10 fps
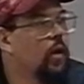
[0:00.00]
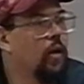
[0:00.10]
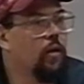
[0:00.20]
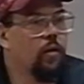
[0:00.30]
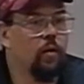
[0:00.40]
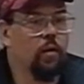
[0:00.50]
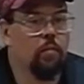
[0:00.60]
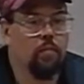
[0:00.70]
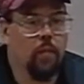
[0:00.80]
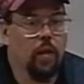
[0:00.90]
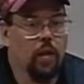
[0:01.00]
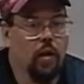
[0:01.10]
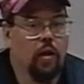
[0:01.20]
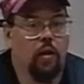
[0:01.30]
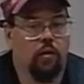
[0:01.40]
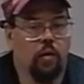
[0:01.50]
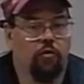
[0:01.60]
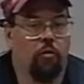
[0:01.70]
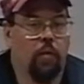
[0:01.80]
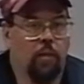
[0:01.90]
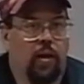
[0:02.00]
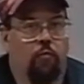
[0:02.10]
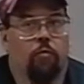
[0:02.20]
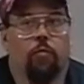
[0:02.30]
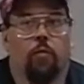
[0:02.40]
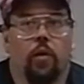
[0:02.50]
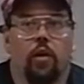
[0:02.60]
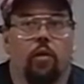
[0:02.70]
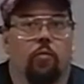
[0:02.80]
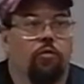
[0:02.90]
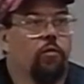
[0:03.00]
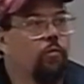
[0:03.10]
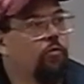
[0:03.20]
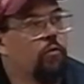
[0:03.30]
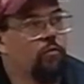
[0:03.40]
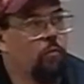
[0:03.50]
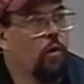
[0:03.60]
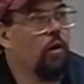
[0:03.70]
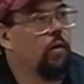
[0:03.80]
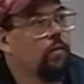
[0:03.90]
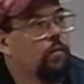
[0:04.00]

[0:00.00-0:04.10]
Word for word: and um, it, it's a great platform for running the original version of Zork.